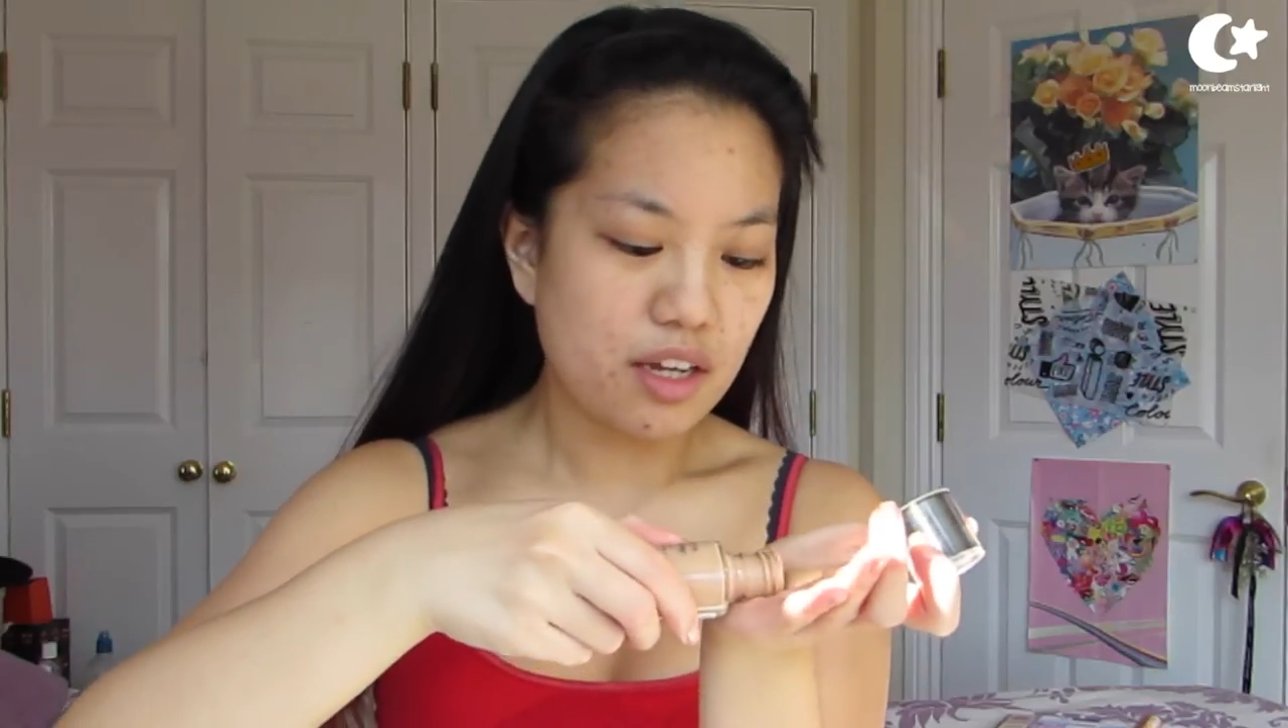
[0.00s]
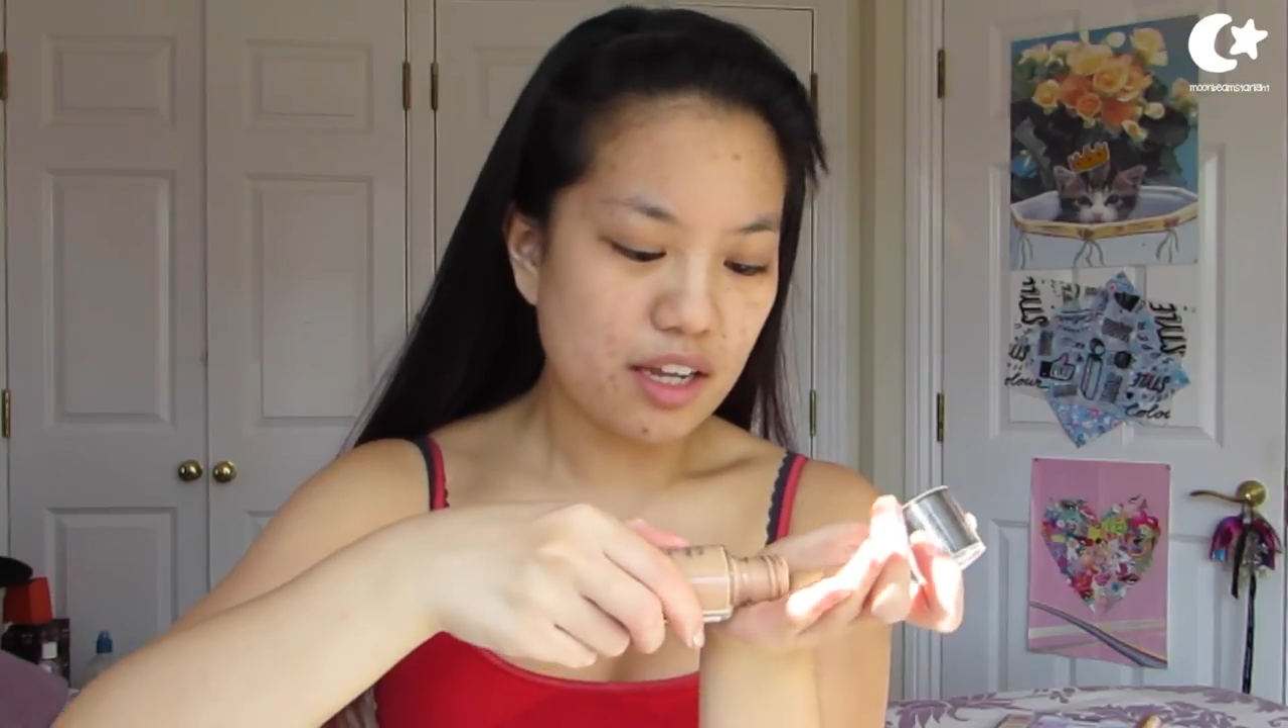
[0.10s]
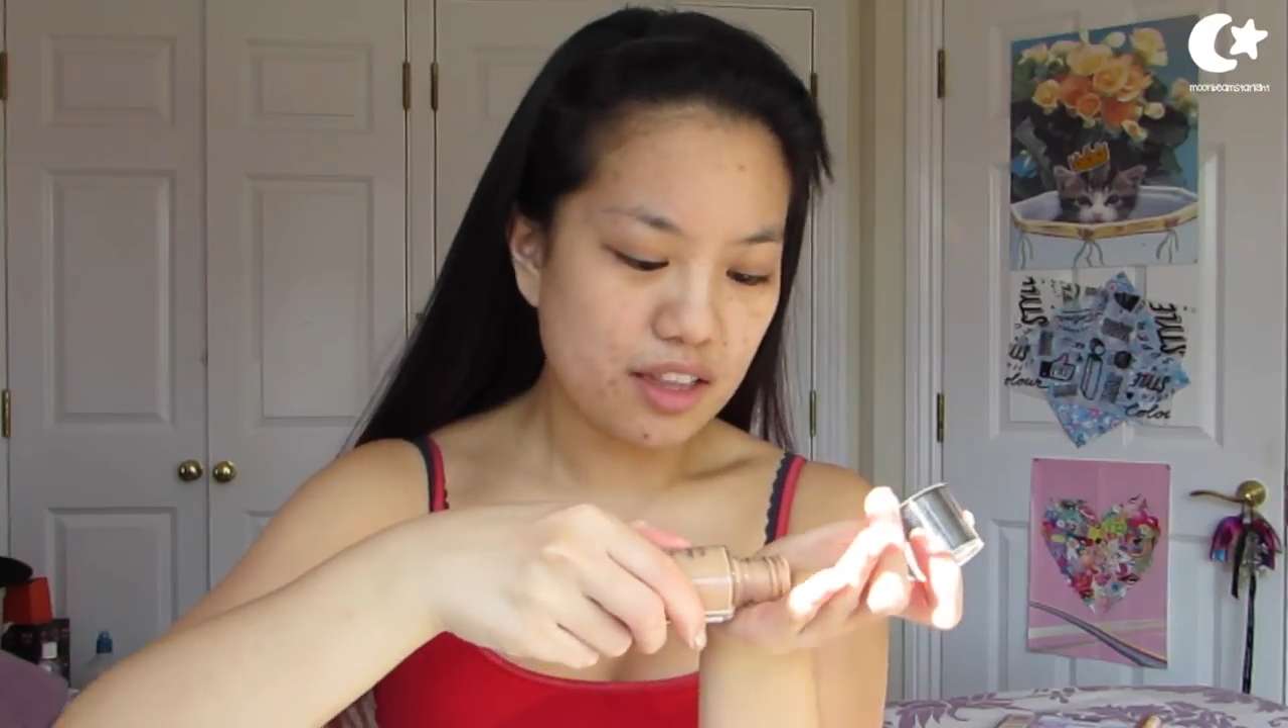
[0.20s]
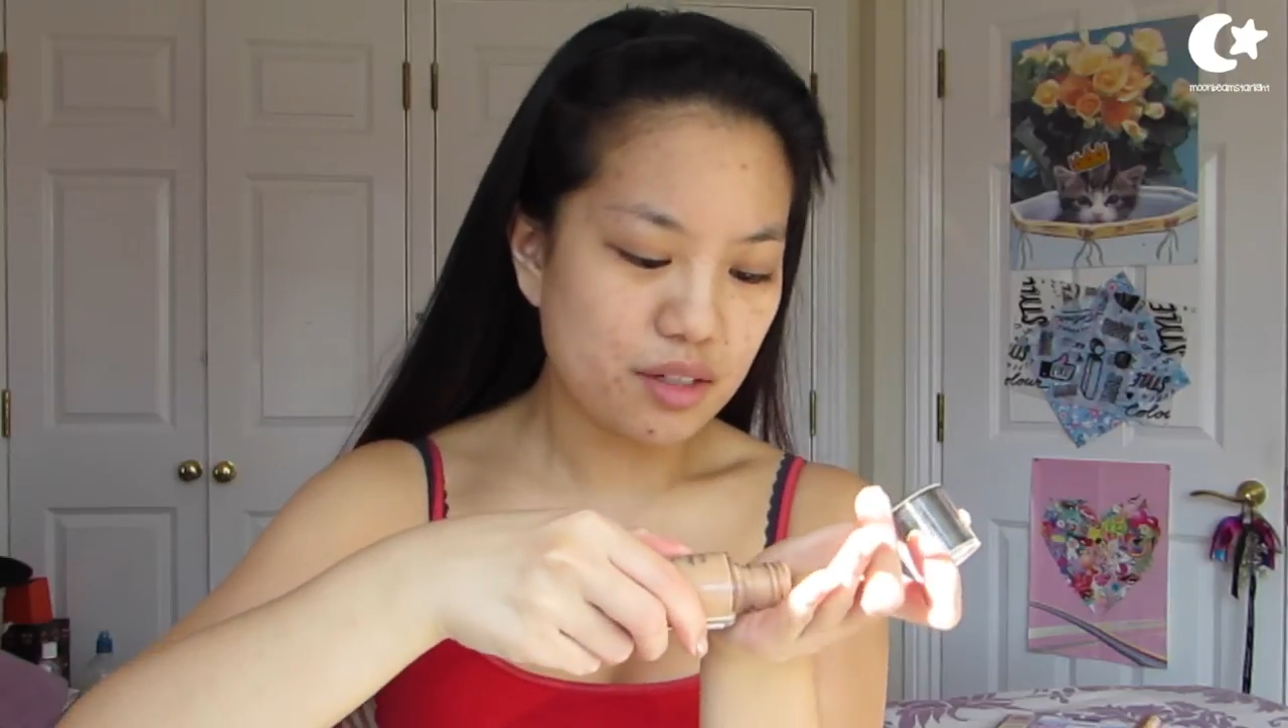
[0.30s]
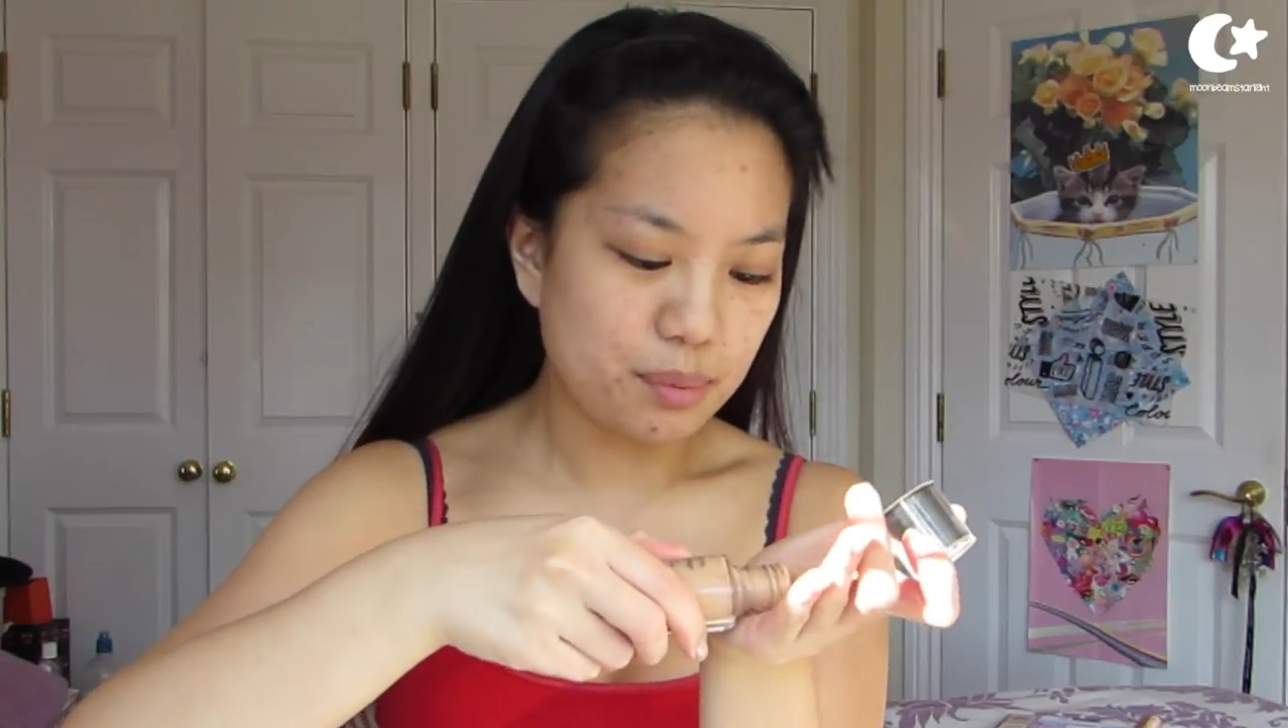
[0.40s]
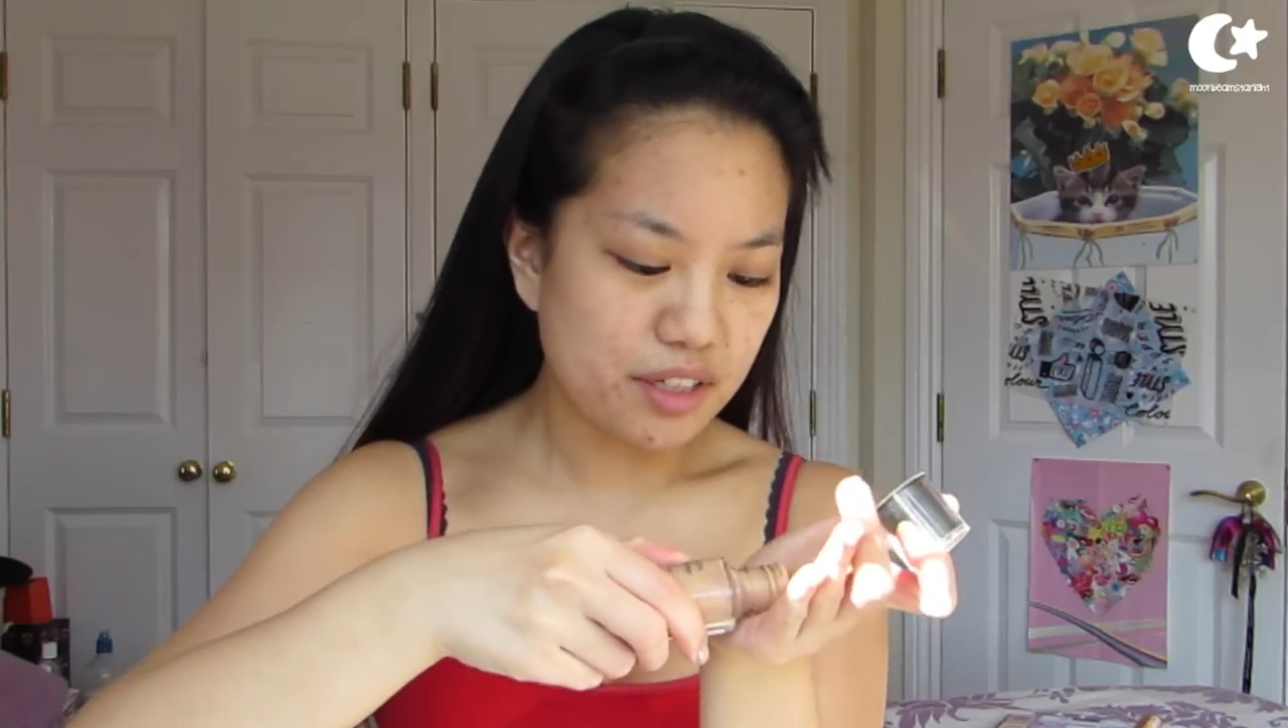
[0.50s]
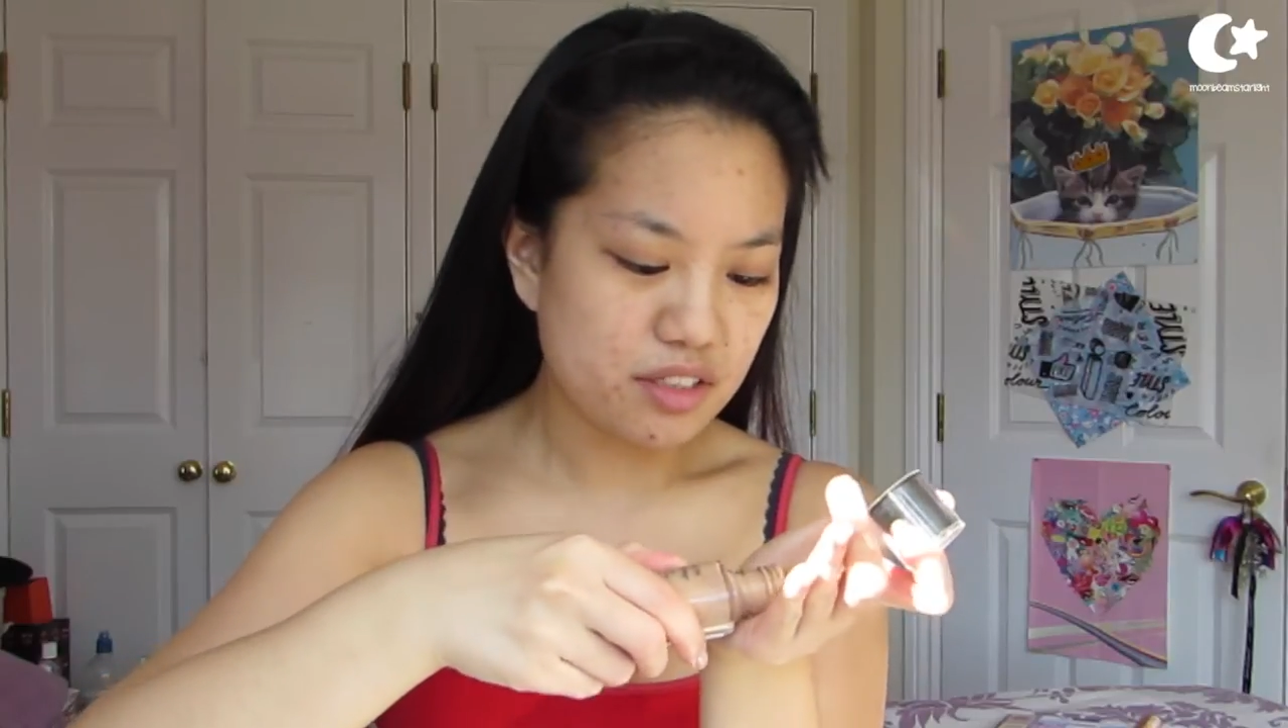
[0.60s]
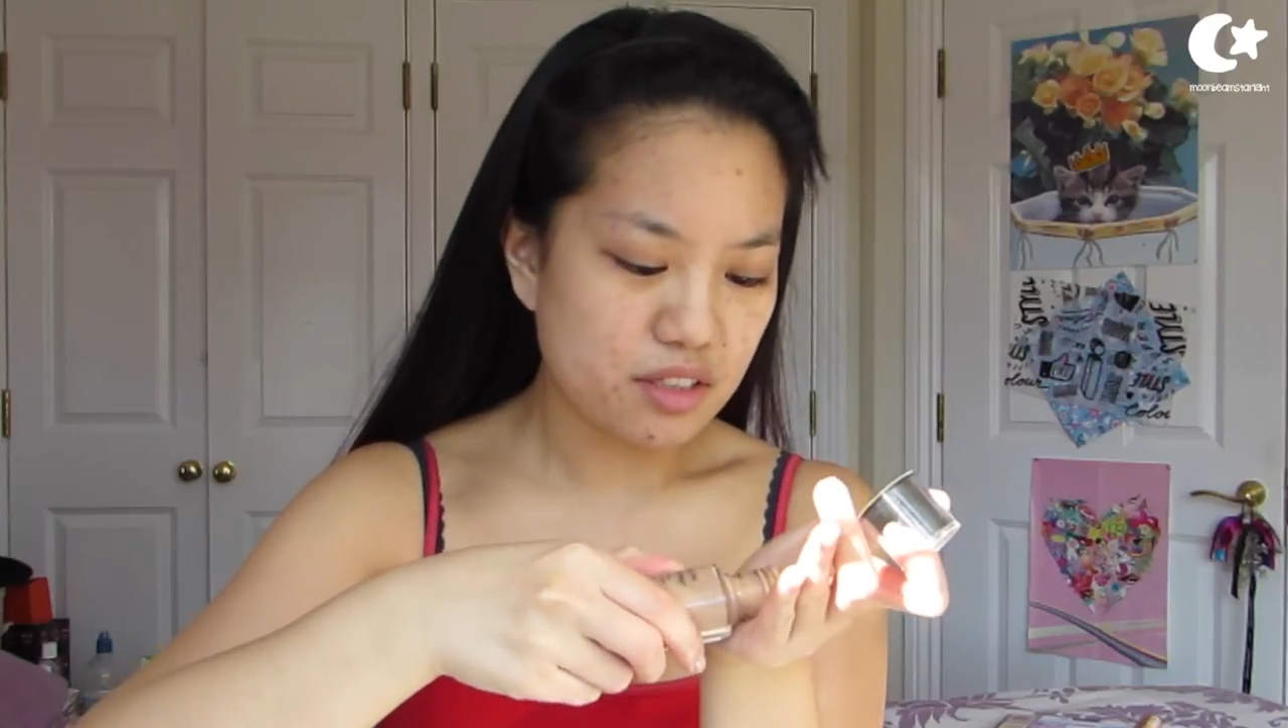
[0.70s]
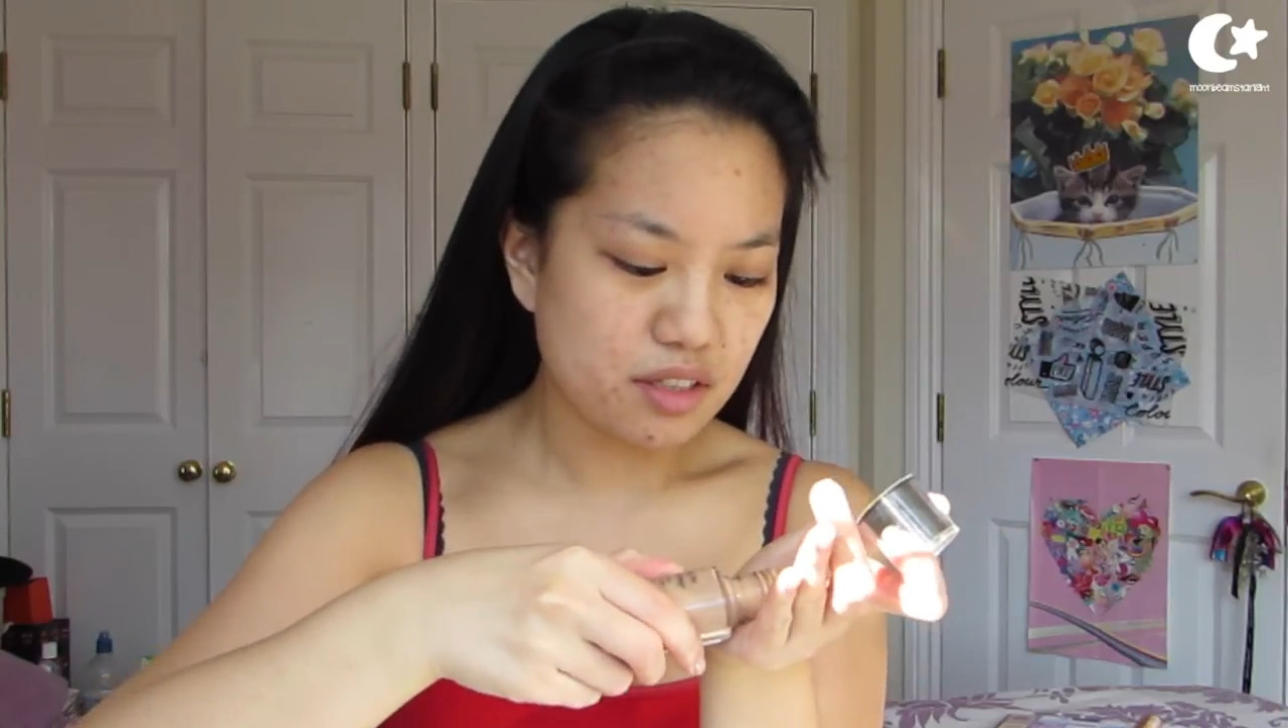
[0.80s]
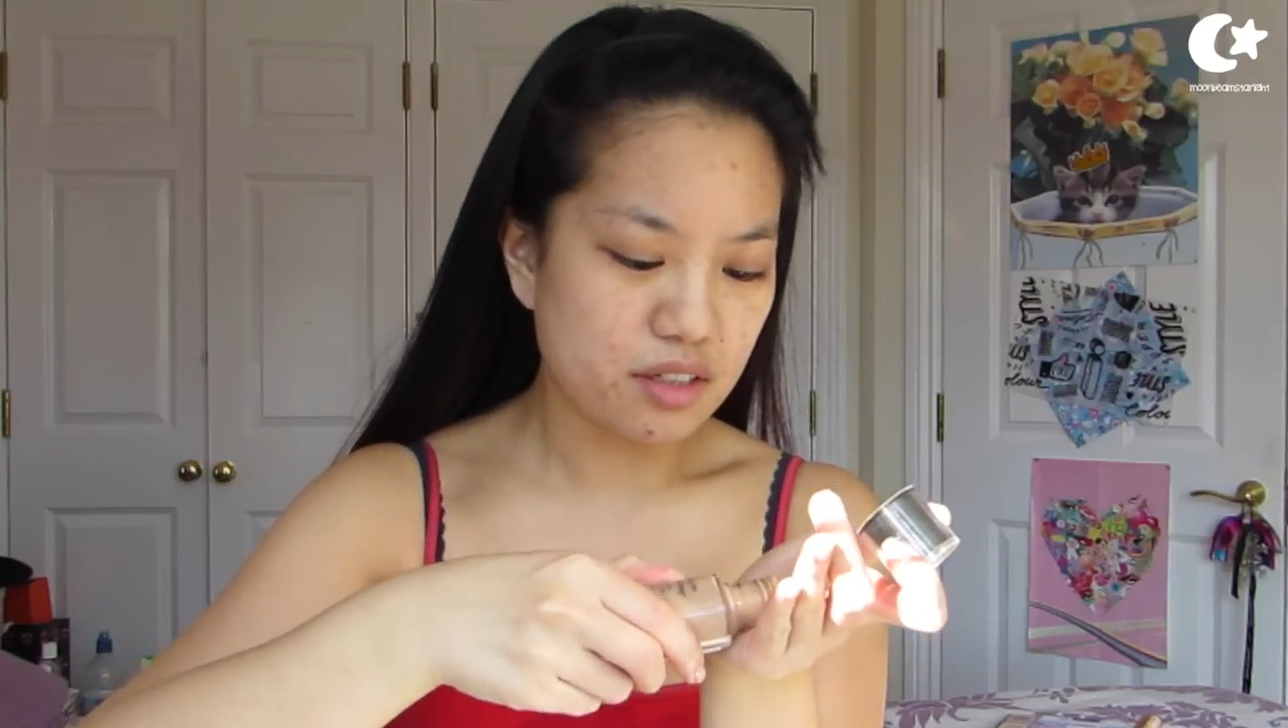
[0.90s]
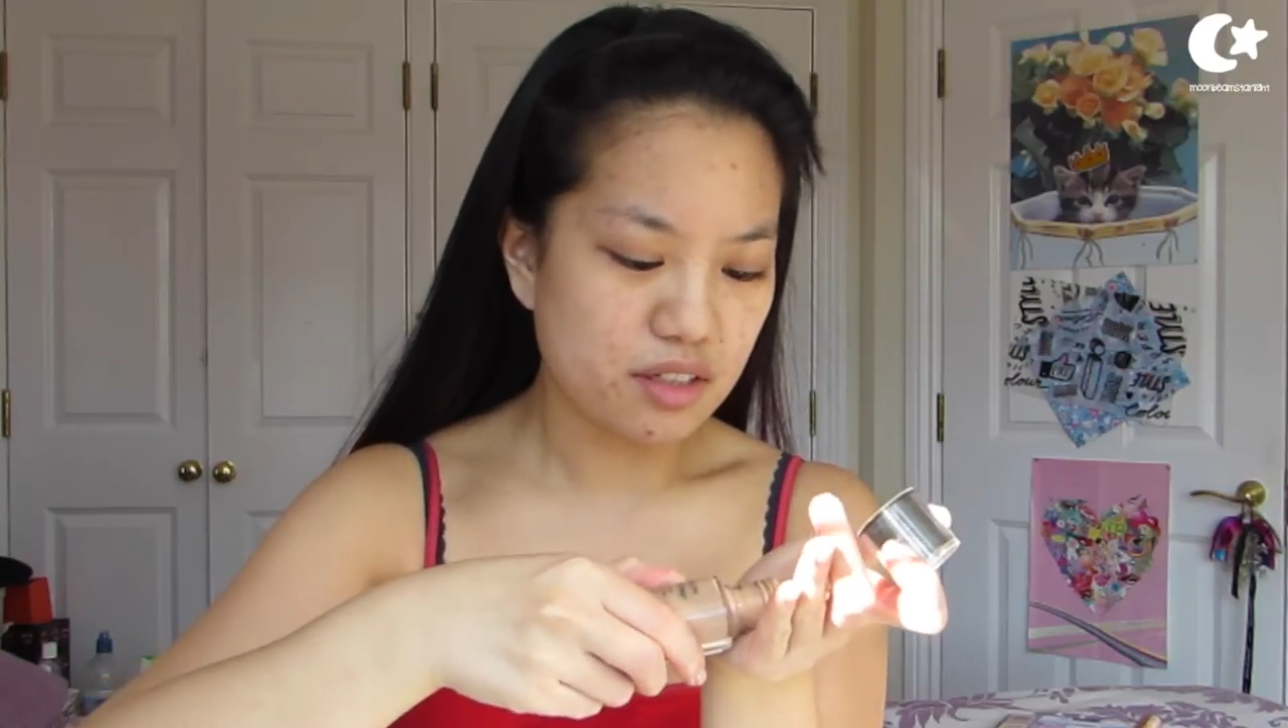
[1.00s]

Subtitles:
A little bit.